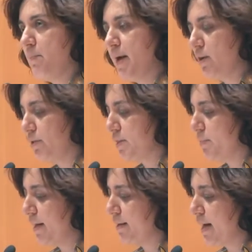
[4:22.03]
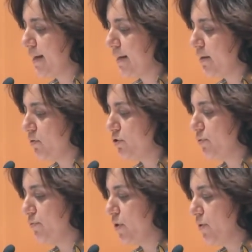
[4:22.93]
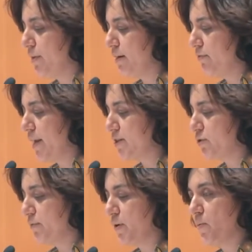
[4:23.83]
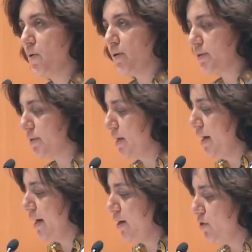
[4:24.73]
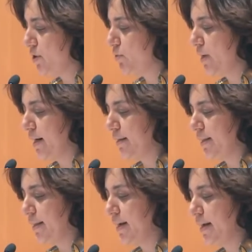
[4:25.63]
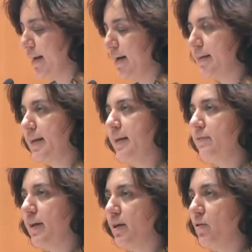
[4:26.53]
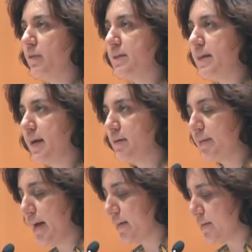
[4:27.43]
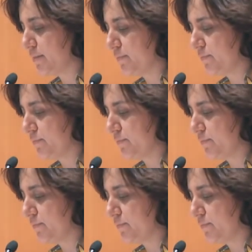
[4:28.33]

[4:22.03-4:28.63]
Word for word: Melody's main target was to follow the inflection of the words in order to guarantee the clear delivery of the sacred text.